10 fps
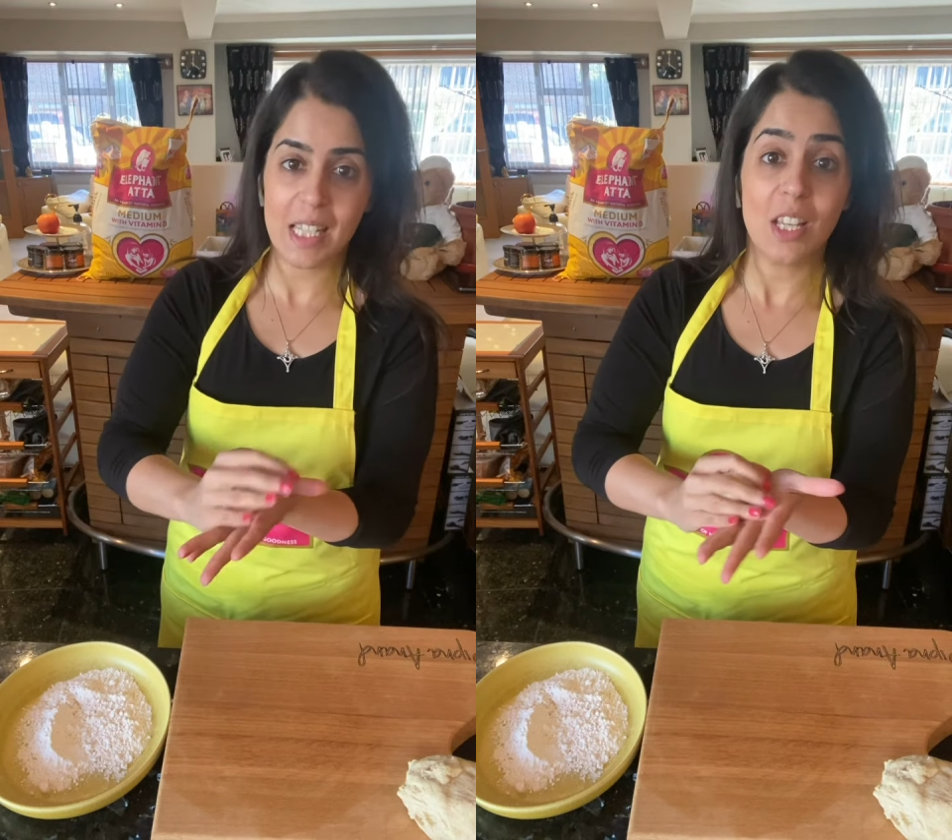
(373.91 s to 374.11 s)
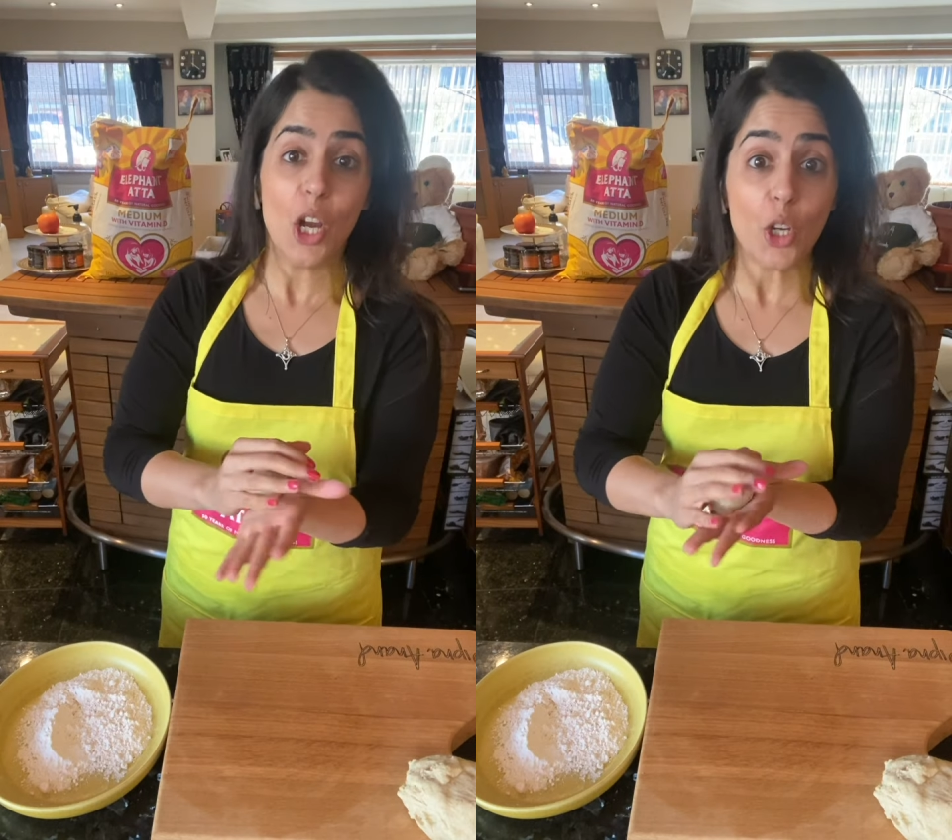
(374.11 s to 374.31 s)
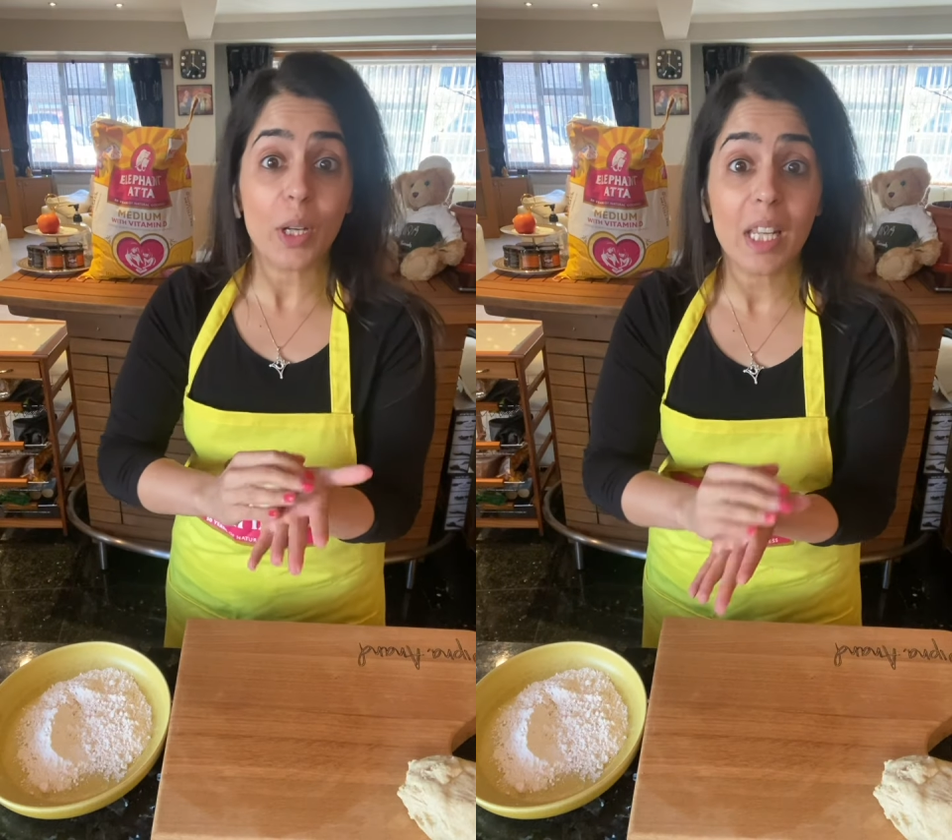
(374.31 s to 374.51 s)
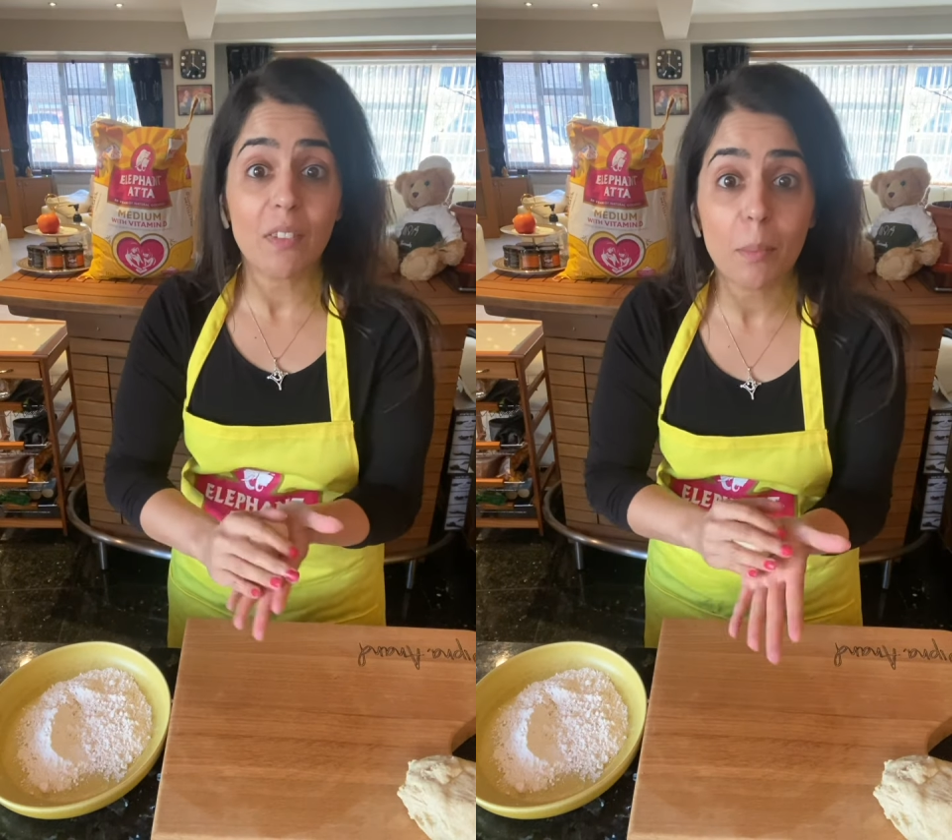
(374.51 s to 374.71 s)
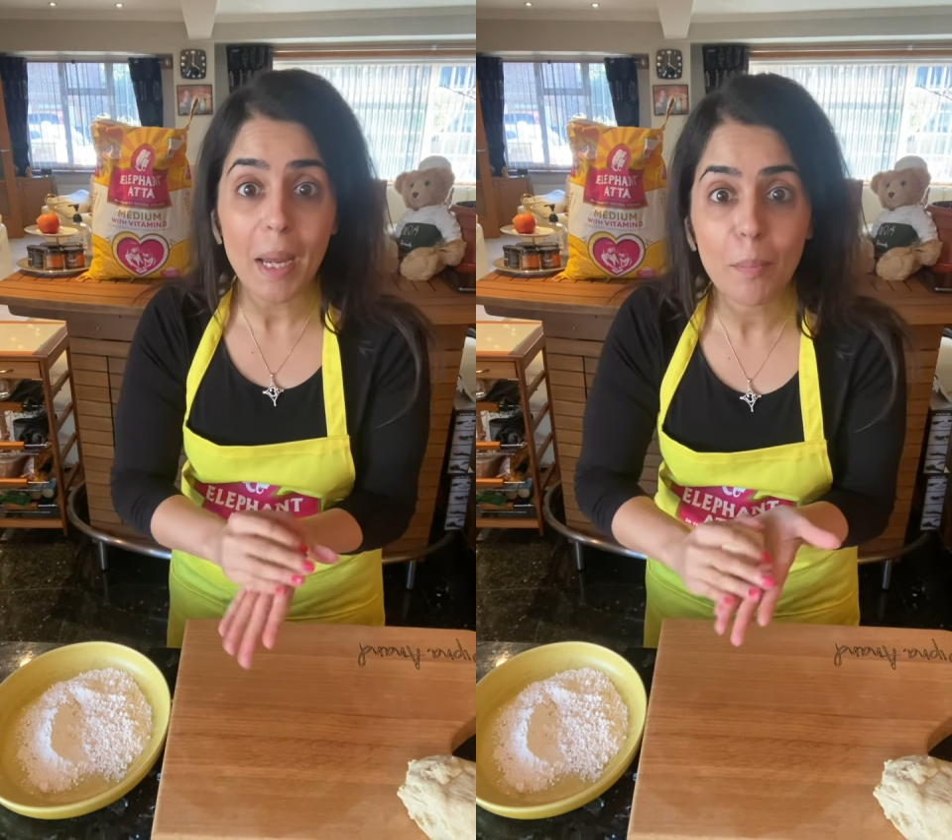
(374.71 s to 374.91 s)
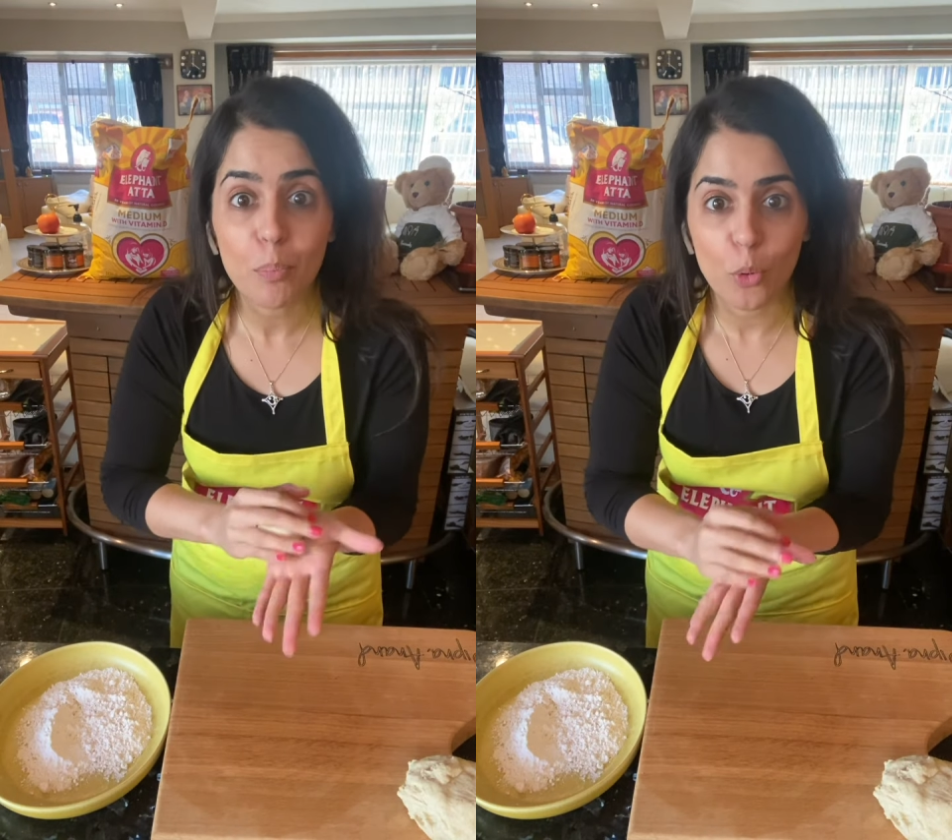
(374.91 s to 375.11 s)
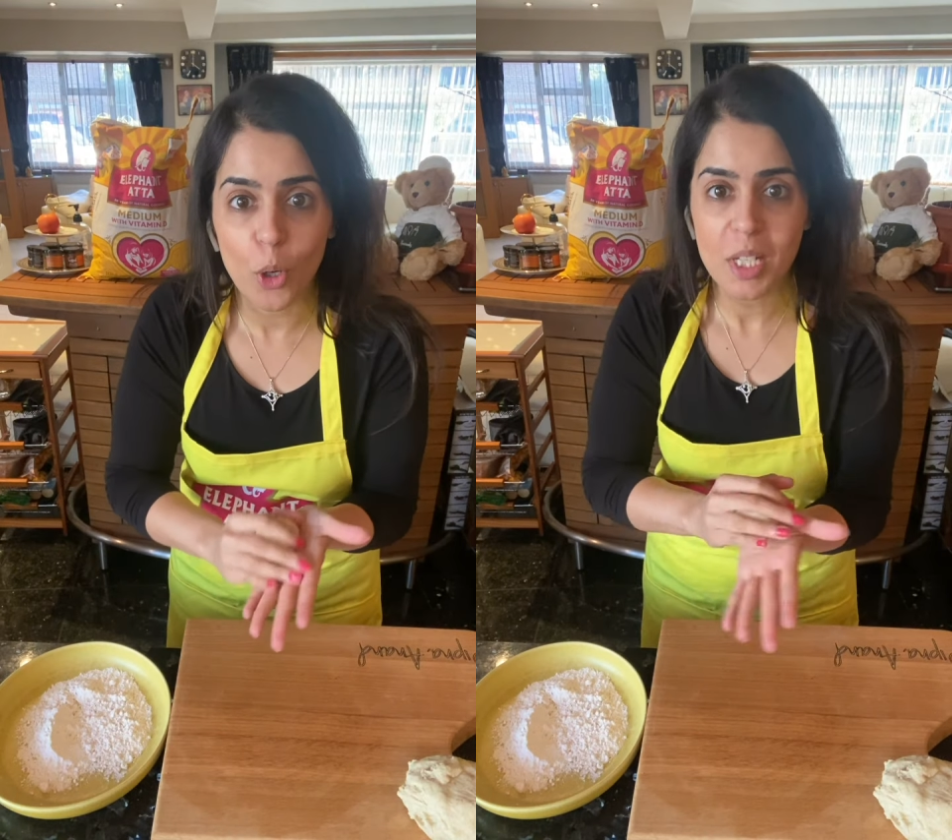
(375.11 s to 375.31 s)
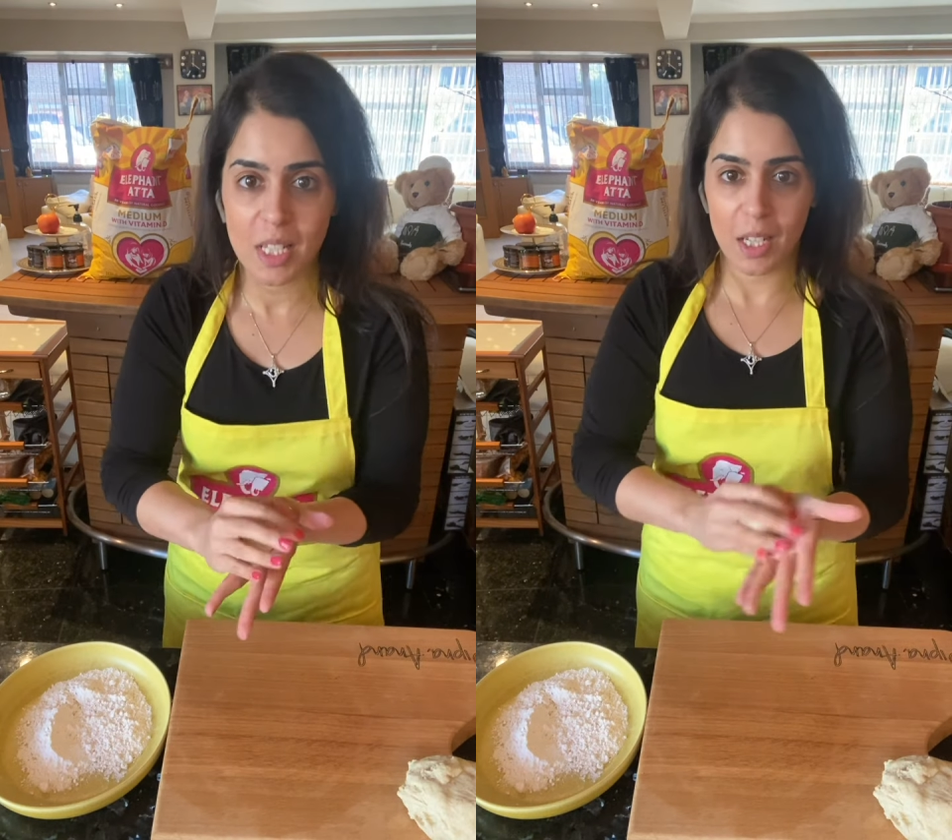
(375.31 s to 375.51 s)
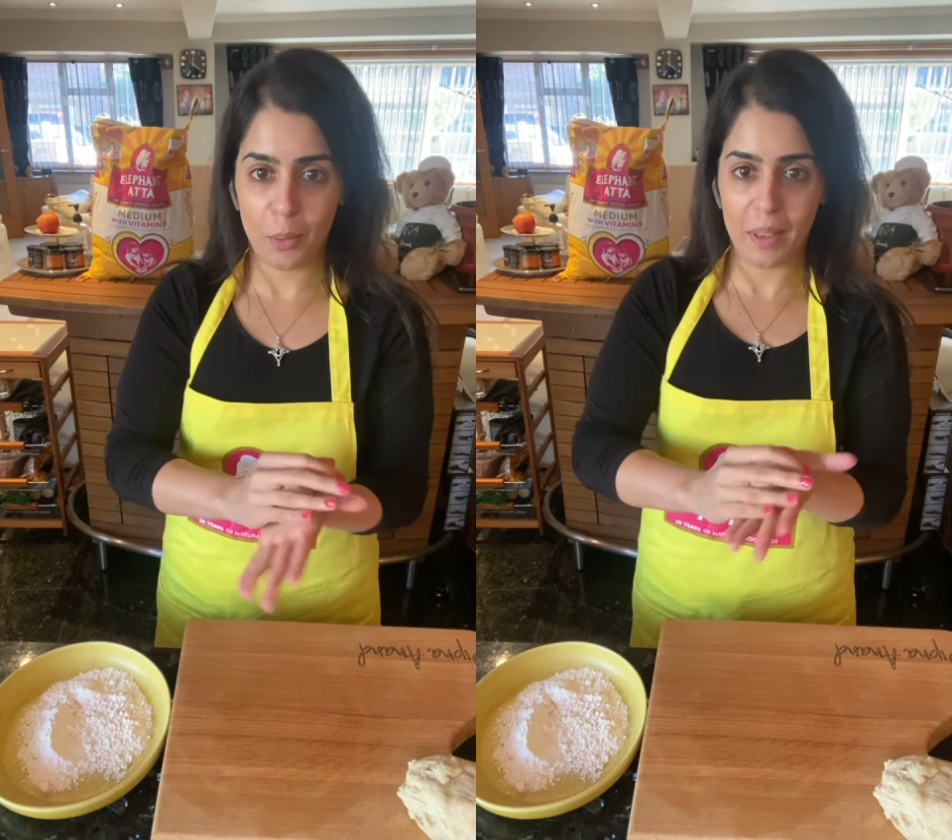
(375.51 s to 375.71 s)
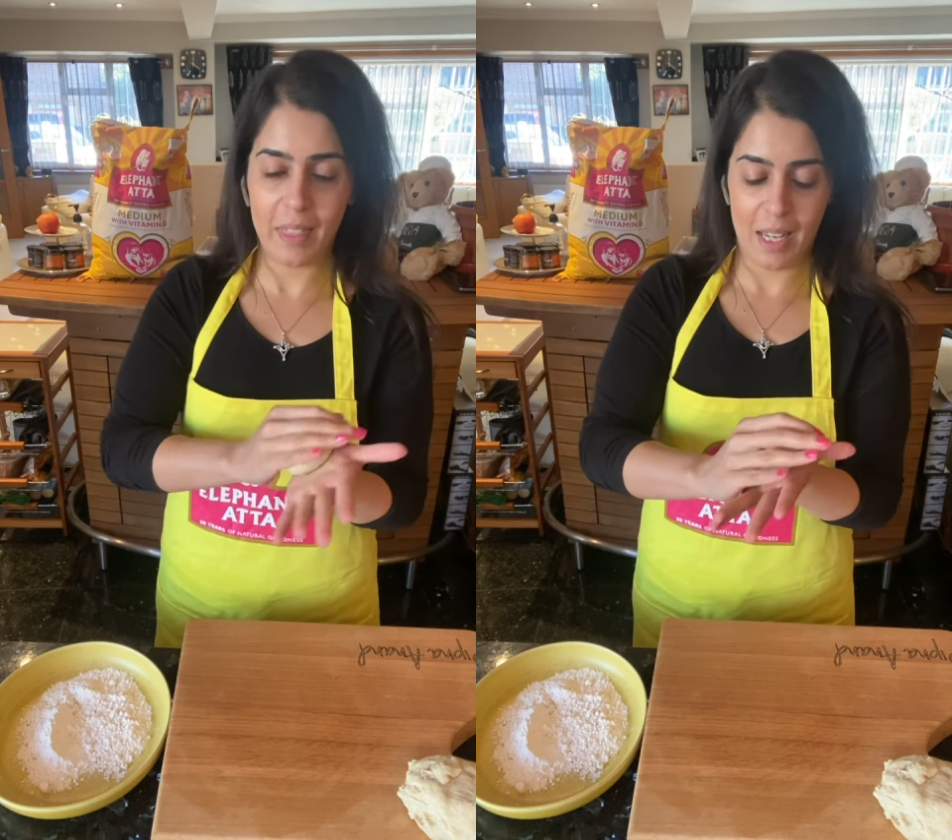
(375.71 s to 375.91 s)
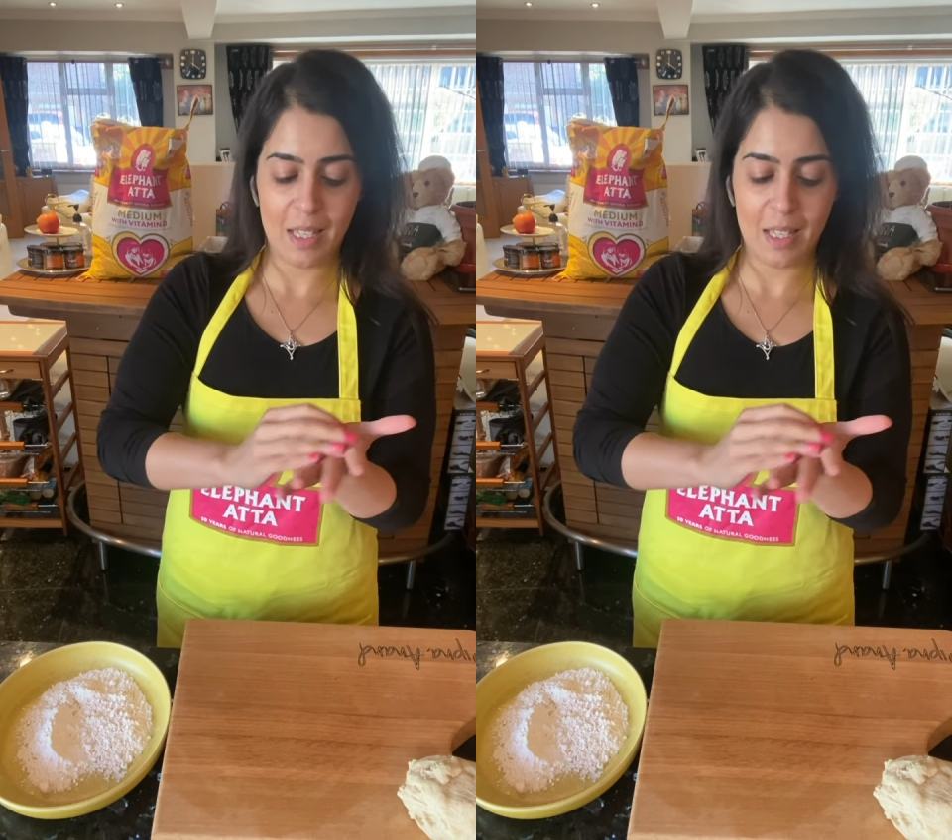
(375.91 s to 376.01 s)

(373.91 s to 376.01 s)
You could even make bronte with this,